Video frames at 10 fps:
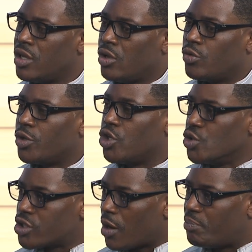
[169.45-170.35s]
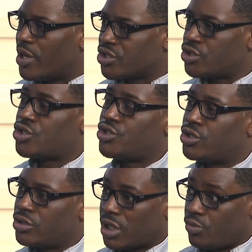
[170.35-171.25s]
we would use our budget to,
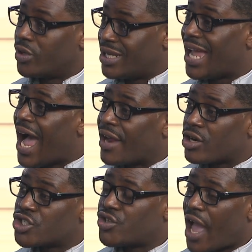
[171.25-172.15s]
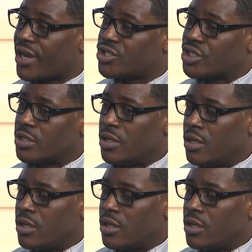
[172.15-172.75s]
to really guide our strategy.